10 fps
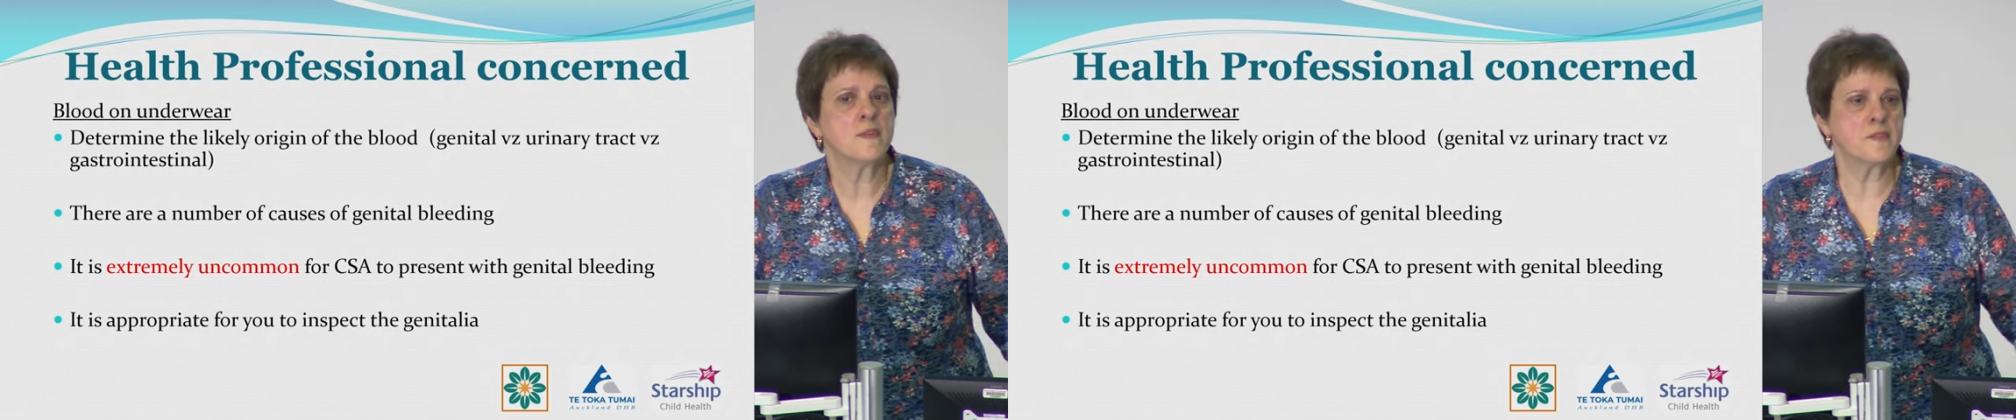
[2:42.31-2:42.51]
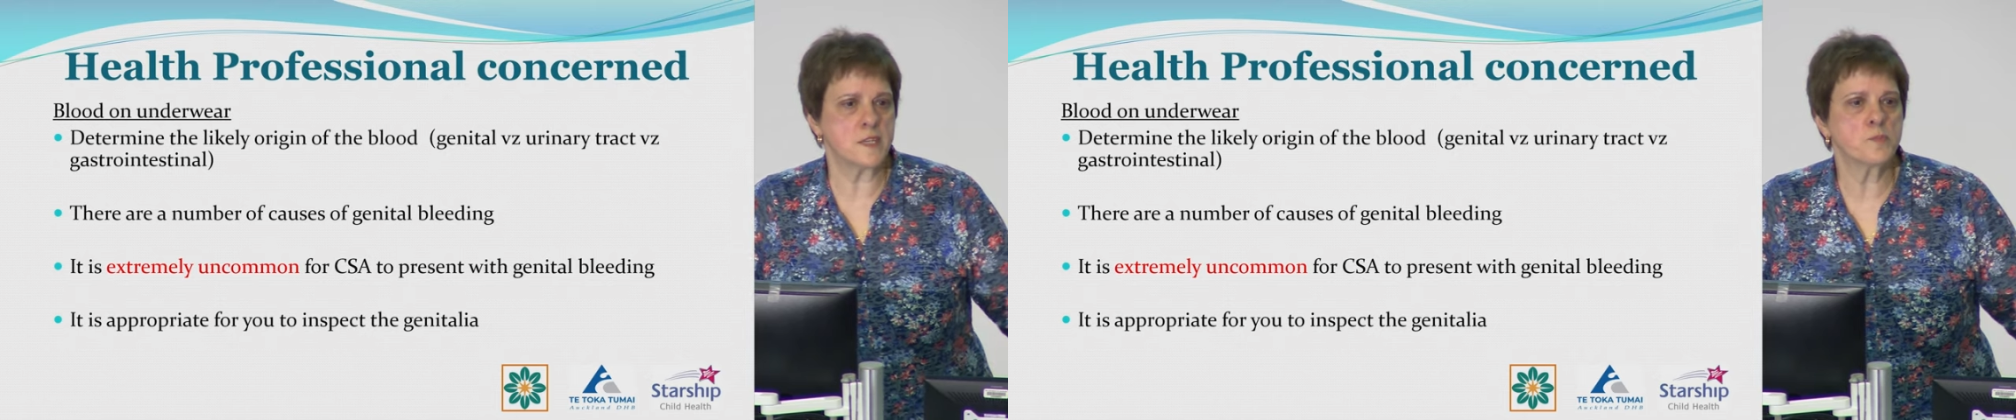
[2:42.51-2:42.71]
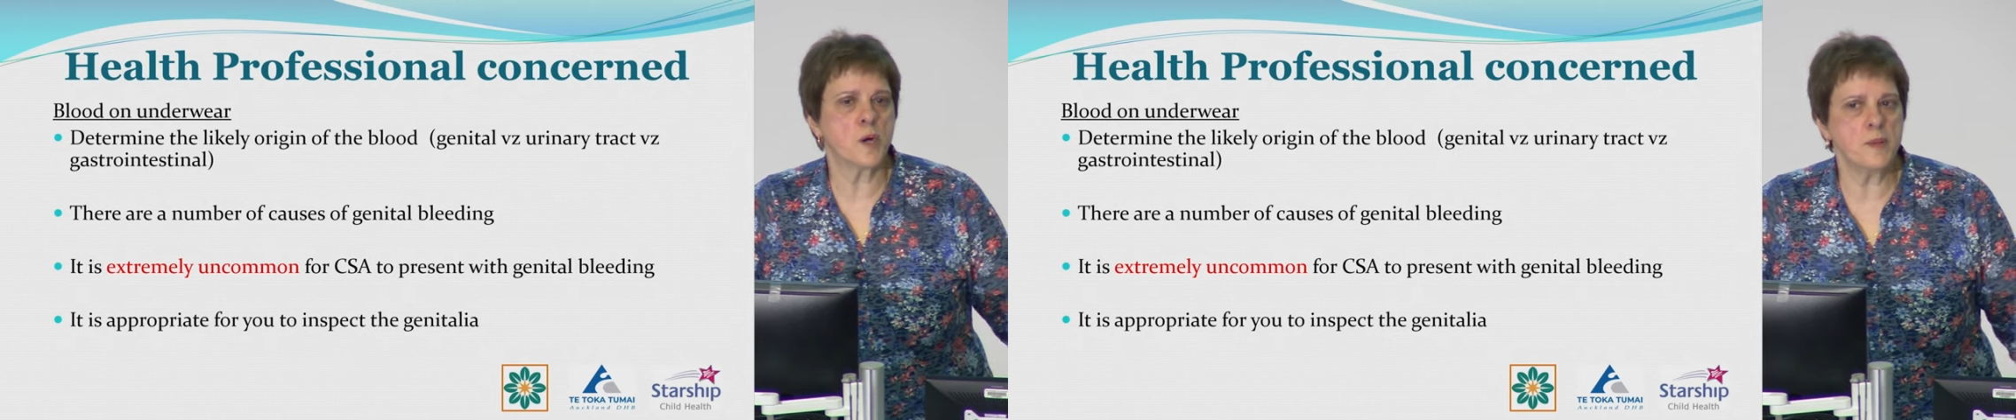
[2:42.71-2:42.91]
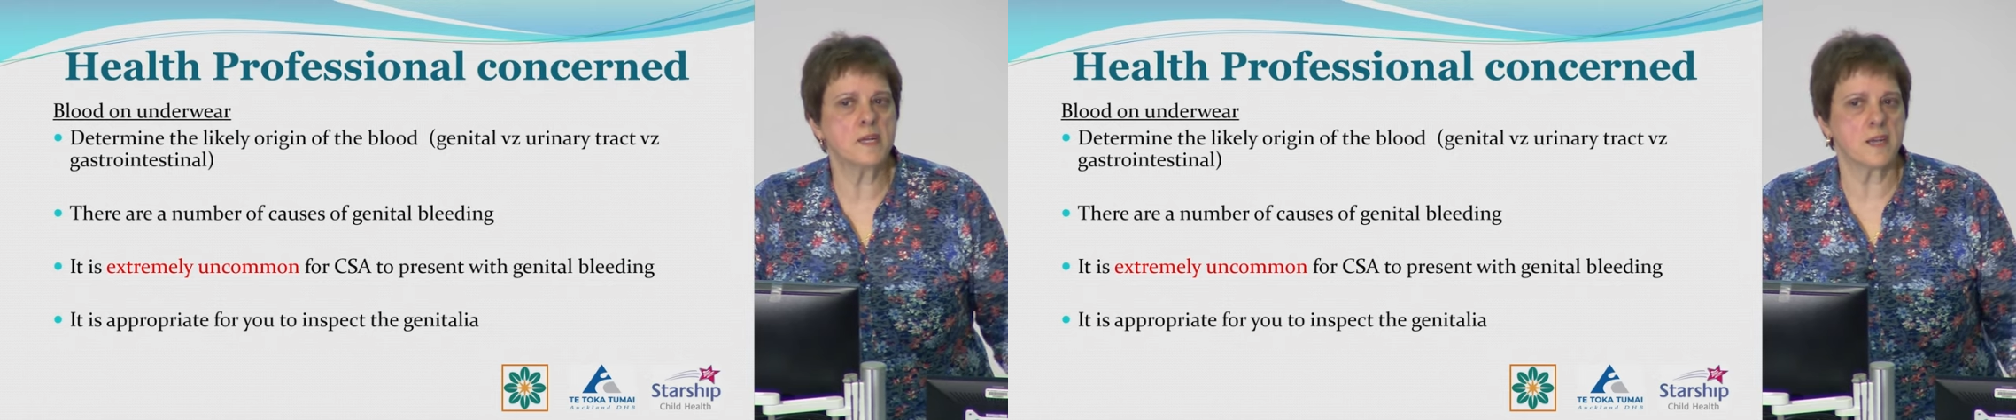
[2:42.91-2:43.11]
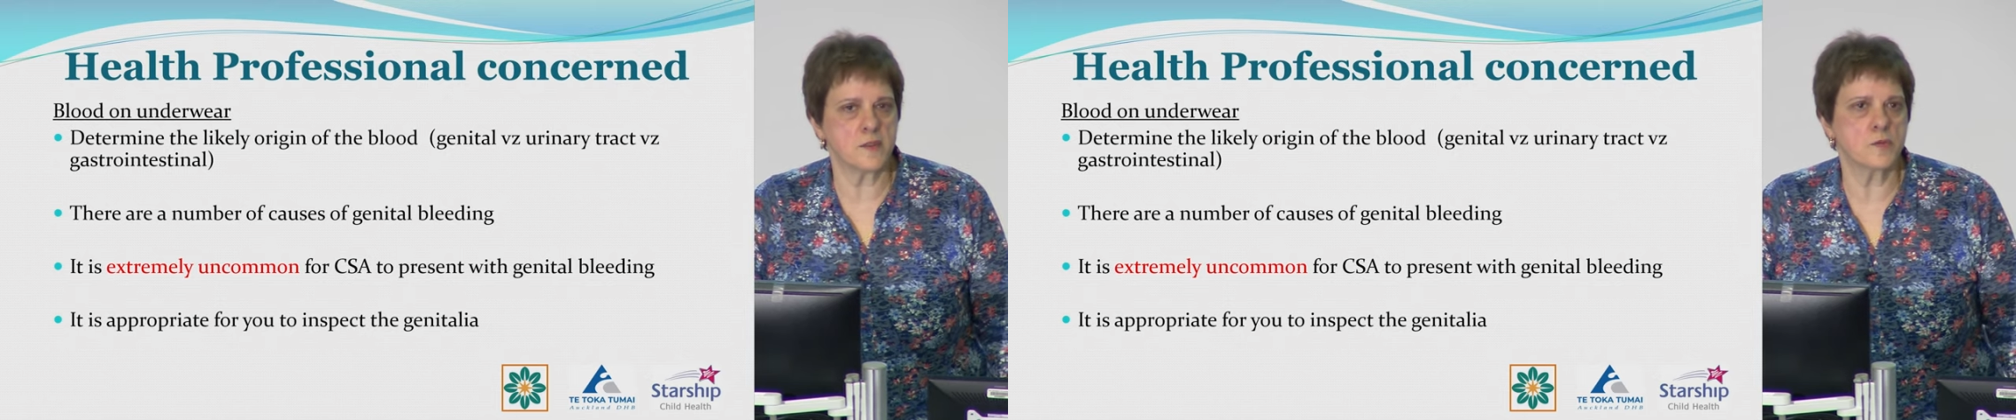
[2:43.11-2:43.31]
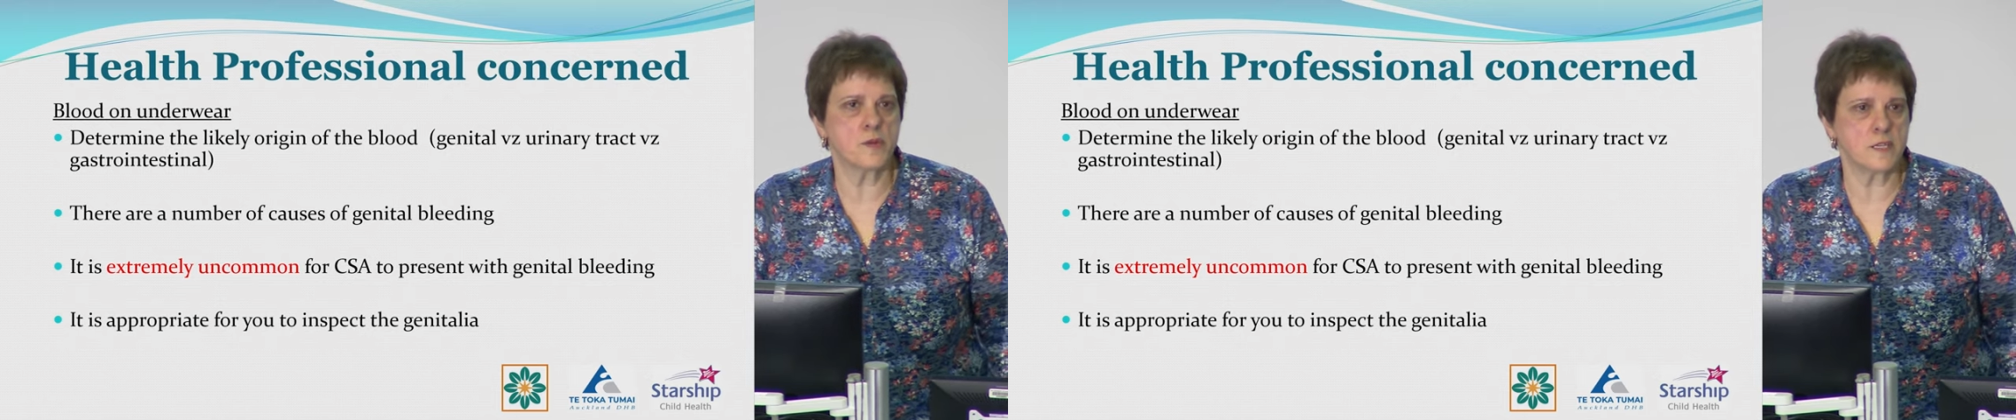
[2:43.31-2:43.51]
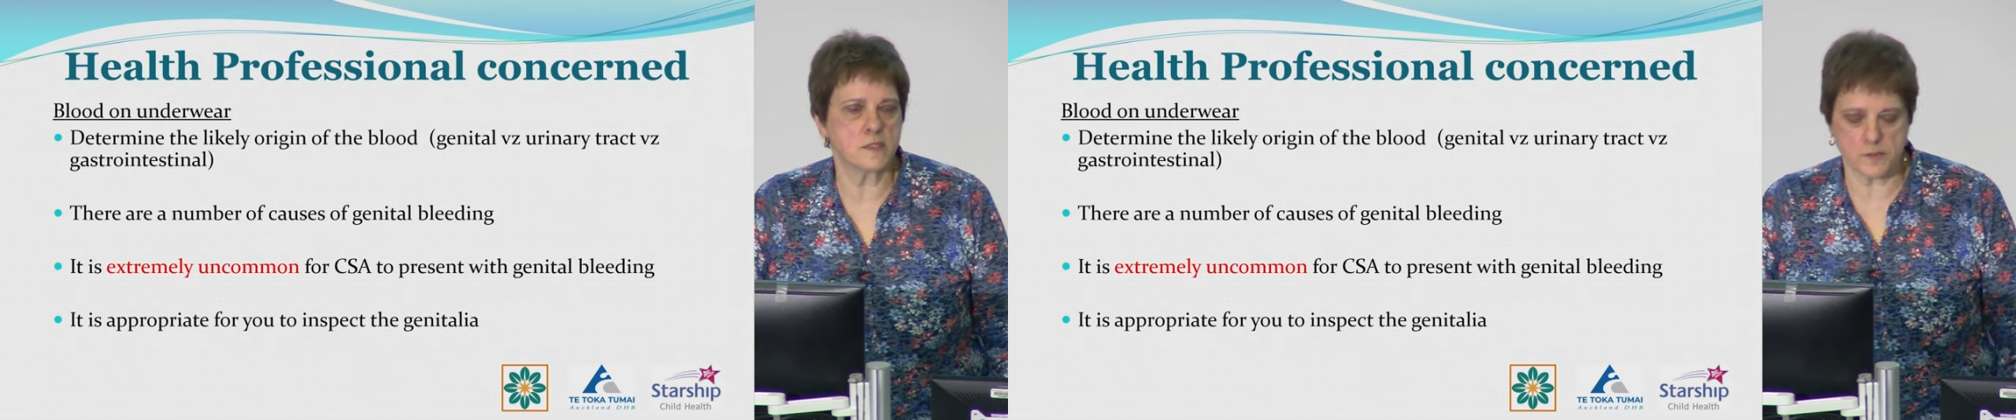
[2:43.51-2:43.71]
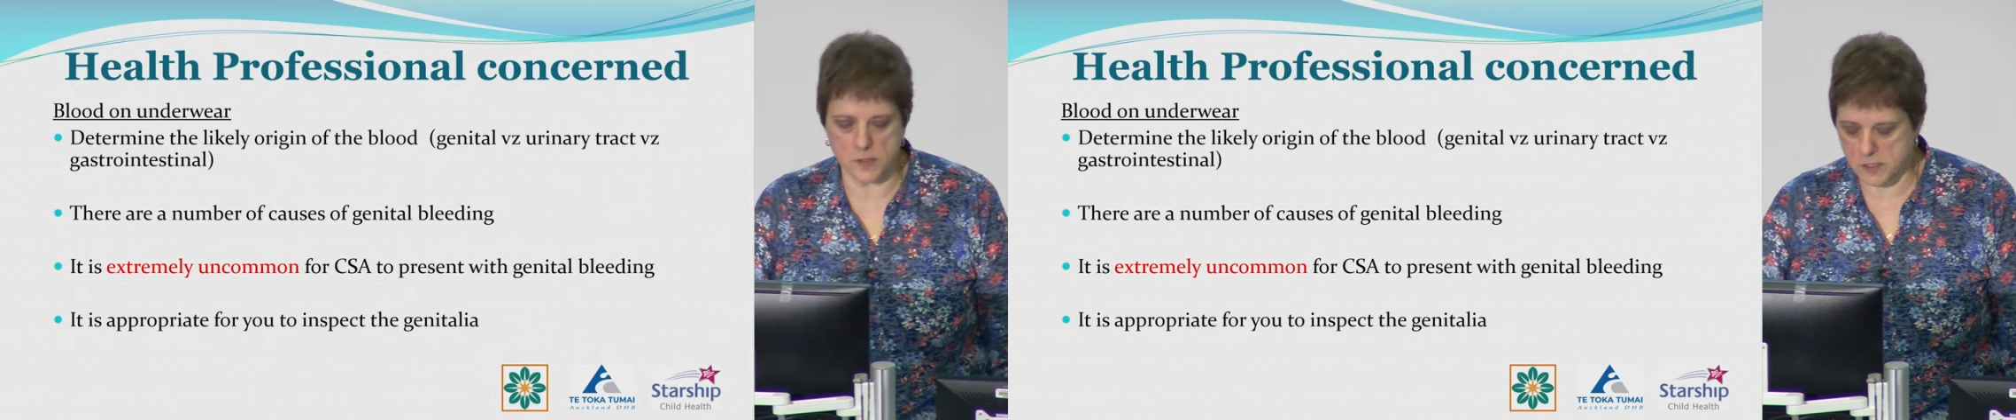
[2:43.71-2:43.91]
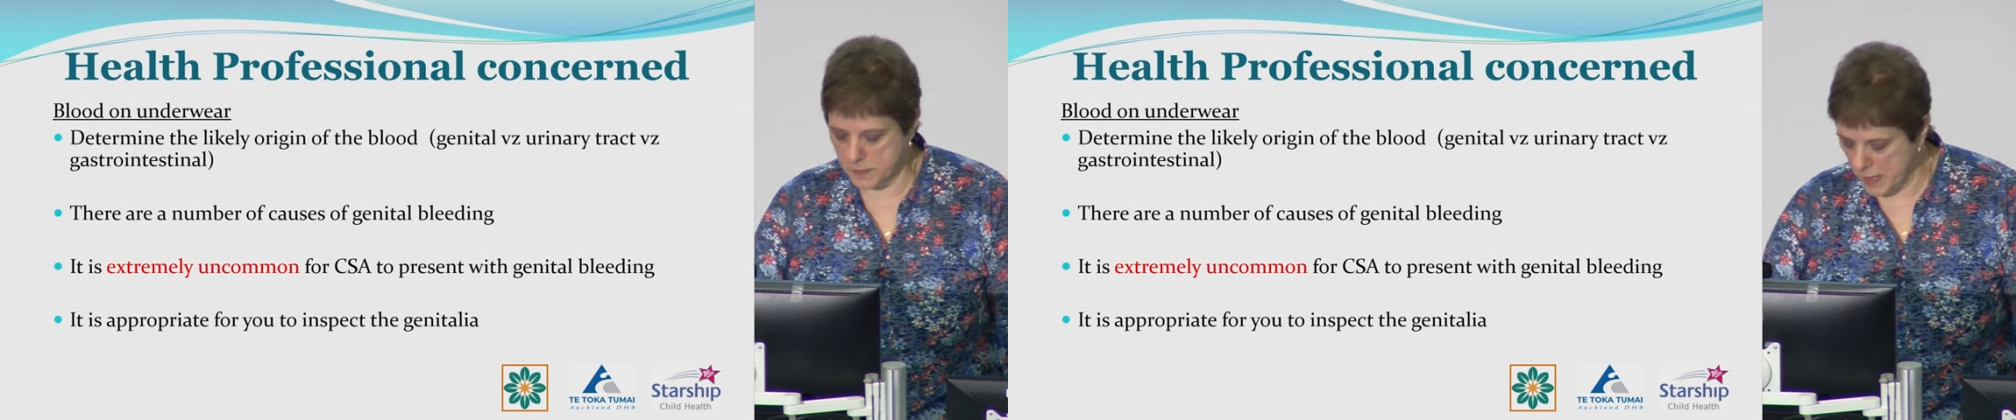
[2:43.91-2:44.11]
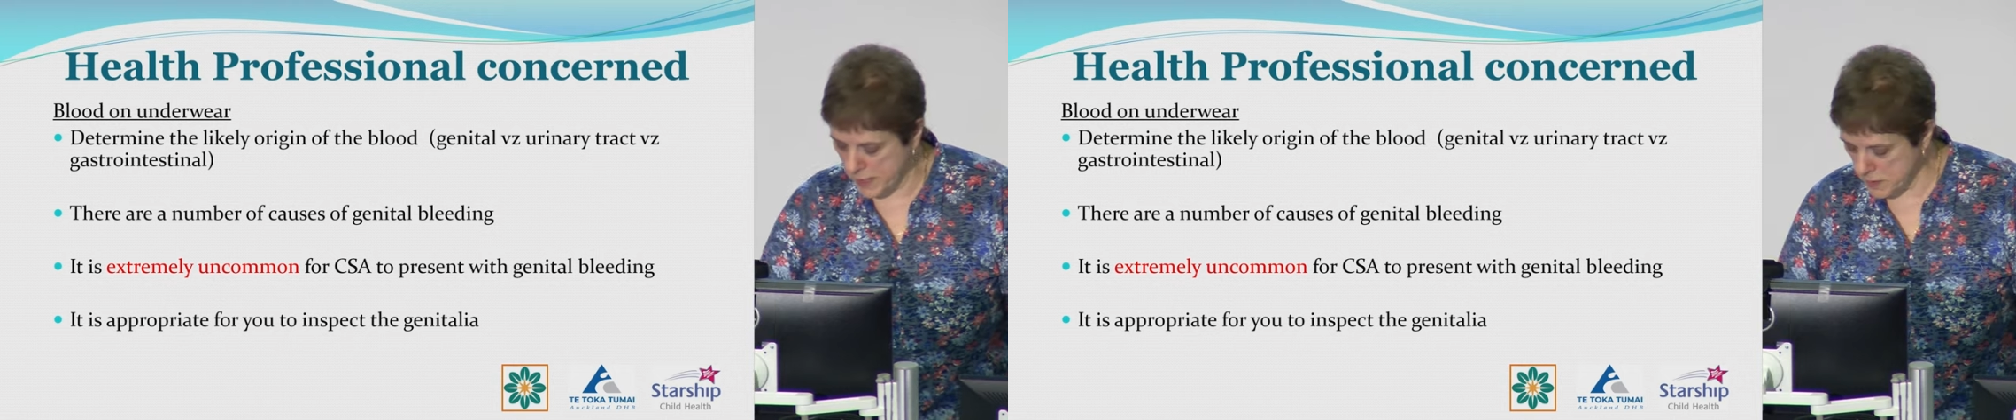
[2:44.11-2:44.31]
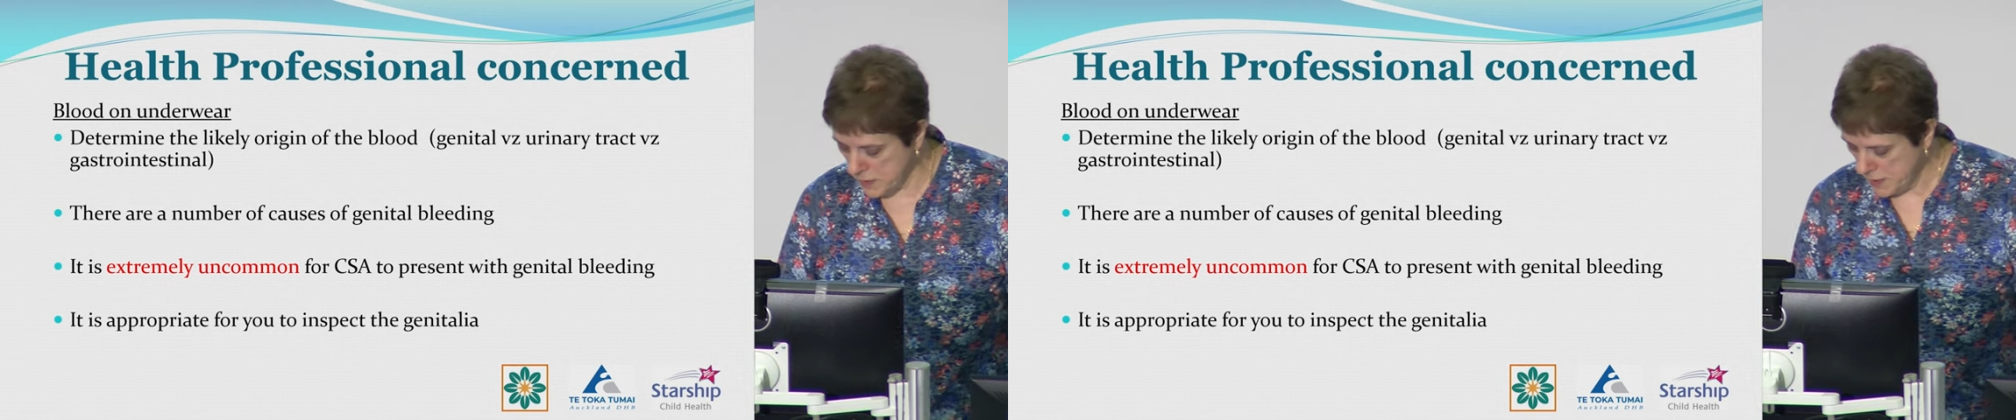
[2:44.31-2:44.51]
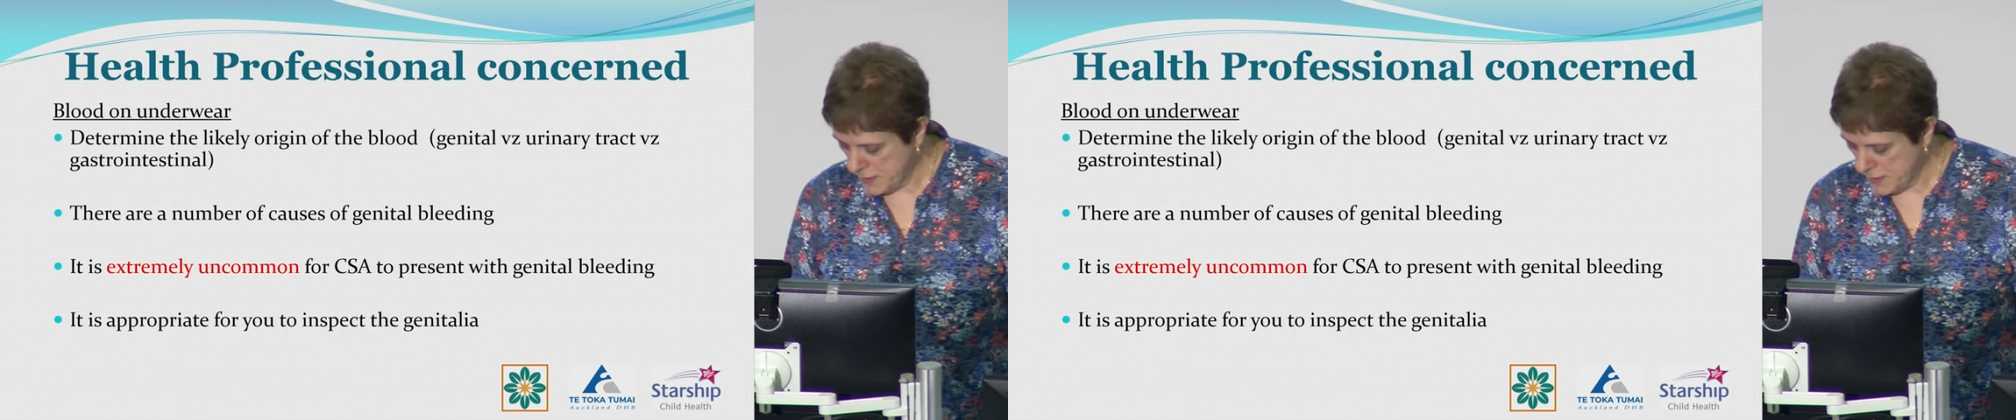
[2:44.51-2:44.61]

that there's probably another reason for this blood.